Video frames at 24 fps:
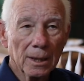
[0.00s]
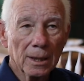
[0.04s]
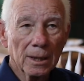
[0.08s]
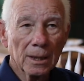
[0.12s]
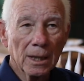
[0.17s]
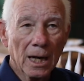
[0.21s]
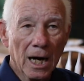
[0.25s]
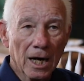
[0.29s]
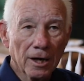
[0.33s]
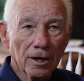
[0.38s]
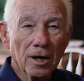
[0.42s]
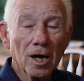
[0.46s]

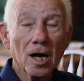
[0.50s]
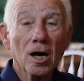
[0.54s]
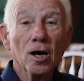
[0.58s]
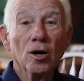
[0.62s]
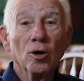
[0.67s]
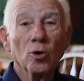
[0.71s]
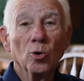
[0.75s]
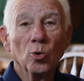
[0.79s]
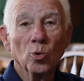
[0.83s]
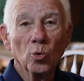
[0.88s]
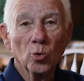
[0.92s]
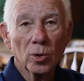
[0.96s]
Our
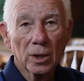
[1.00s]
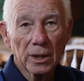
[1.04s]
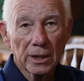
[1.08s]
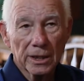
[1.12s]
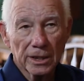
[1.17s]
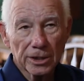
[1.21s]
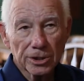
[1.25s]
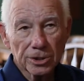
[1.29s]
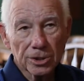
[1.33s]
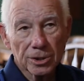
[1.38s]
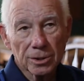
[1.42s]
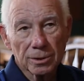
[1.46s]
goal
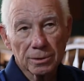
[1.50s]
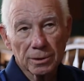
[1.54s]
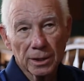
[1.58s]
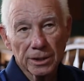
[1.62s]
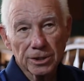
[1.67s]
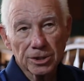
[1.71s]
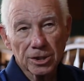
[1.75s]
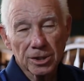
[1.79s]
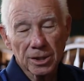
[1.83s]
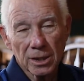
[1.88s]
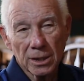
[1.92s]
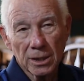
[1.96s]
is
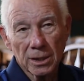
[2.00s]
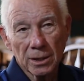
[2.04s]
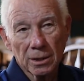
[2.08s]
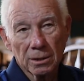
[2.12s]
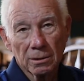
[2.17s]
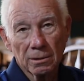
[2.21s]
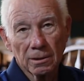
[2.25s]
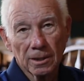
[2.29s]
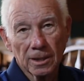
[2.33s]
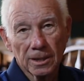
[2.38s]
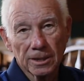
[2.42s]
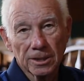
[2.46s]

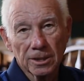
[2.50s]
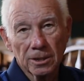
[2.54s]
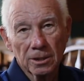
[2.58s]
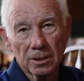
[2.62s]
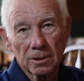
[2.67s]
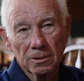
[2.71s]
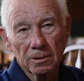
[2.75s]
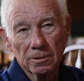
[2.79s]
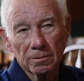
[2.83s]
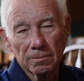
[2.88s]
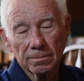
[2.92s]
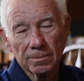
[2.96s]
still
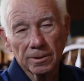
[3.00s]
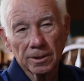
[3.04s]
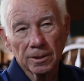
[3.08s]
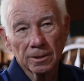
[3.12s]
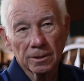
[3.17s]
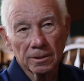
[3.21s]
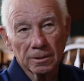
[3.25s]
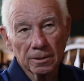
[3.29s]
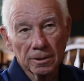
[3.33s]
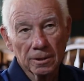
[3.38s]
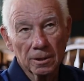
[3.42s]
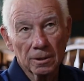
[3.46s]
to
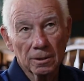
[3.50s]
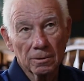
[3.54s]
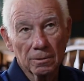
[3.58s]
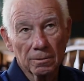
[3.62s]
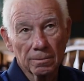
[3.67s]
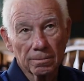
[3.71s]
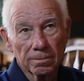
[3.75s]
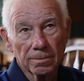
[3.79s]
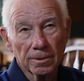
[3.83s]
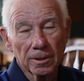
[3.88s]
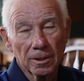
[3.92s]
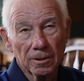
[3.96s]

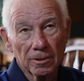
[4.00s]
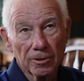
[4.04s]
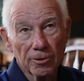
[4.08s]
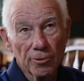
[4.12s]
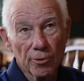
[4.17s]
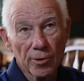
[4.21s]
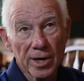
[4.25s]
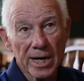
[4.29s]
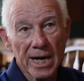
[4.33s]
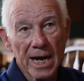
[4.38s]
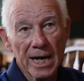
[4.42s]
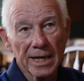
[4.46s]

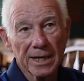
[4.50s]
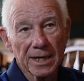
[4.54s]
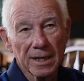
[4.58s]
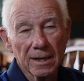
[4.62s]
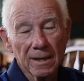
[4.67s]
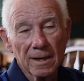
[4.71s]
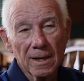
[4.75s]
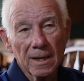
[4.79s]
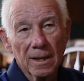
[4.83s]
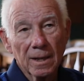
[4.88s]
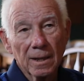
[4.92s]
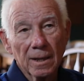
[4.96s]
create
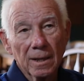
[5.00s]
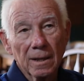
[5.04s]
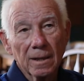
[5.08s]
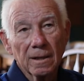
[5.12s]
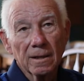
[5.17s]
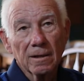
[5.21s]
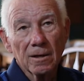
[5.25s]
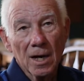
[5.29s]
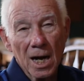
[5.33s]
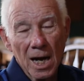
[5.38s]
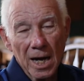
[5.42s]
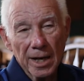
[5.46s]

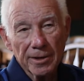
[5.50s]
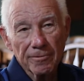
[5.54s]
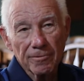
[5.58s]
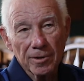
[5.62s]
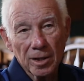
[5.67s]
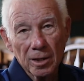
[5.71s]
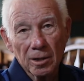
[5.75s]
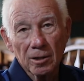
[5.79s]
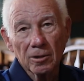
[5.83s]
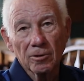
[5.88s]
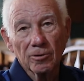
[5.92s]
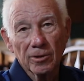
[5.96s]

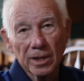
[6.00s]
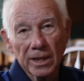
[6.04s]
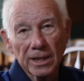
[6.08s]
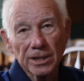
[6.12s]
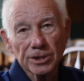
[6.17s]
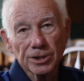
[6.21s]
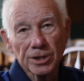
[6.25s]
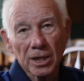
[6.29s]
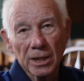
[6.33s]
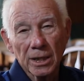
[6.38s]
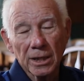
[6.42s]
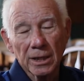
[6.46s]
Conroe
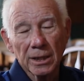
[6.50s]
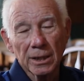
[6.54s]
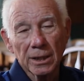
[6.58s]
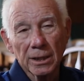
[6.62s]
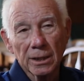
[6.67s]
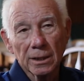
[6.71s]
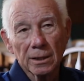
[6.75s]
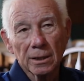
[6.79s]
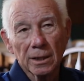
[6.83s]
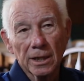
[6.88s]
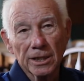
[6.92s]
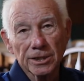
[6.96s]

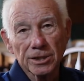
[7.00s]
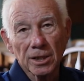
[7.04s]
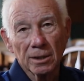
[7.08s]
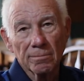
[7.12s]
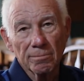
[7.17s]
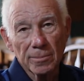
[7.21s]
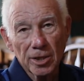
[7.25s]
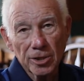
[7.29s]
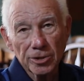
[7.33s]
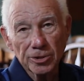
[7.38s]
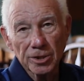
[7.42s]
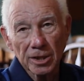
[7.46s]
as a
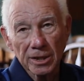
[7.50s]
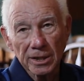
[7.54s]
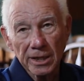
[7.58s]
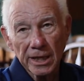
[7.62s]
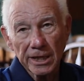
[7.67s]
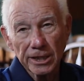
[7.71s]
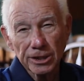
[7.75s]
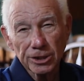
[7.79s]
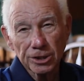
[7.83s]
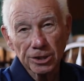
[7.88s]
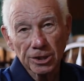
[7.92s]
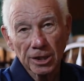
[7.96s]
music
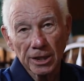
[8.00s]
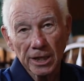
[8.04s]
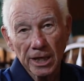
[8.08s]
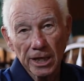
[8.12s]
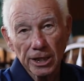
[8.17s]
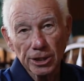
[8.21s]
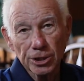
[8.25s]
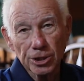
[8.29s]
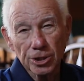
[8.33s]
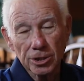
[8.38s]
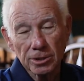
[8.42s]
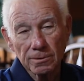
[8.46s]

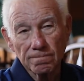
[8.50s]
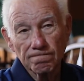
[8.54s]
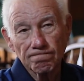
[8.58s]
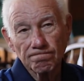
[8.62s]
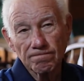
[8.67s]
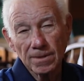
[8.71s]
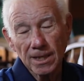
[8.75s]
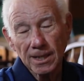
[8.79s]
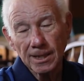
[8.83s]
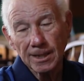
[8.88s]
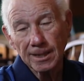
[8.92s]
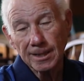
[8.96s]
destination.
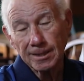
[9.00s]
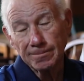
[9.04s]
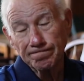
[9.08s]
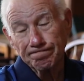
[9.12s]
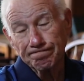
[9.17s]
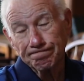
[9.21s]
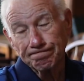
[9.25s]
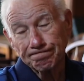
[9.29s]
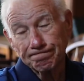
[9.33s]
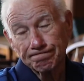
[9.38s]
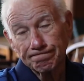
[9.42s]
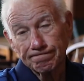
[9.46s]

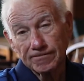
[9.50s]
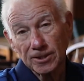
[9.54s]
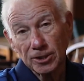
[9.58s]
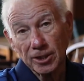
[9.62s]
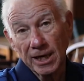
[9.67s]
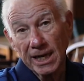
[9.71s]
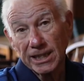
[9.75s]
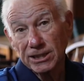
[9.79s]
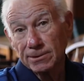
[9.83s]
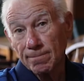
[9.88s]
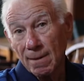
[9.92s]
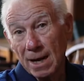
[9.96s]
So
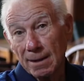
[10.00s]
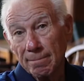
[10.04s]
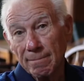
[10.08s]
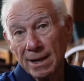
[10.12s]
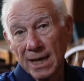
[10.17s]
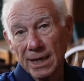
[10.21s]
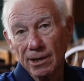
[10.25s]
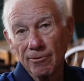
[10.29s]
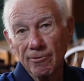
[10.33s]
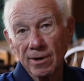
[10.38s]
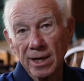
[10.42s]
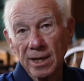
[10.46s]
that's my
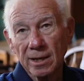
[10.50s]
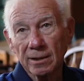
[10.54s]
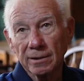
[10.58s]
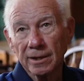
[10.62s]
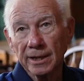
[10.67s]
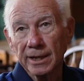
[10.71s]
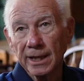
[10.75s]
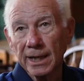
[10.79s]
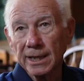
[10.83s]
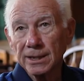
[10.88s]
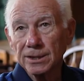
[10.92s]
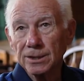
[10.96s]
background,
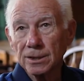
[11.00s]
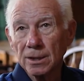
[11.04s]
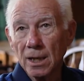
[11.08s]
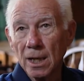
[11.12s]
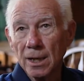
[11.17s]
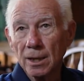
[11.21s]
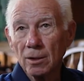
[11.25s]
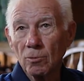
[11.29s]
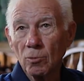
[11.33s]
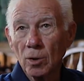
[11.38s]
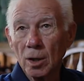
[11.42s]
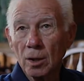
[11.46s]
and that's
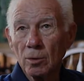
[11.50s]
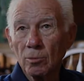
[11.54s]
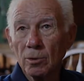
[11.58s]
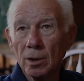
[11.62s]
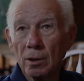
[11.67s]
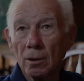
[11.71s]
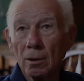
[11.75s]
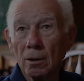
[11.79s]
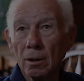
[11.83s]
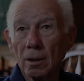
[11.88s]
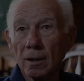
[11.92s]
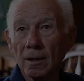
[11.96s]
kind of where
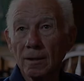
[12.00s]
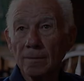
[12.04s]
we are.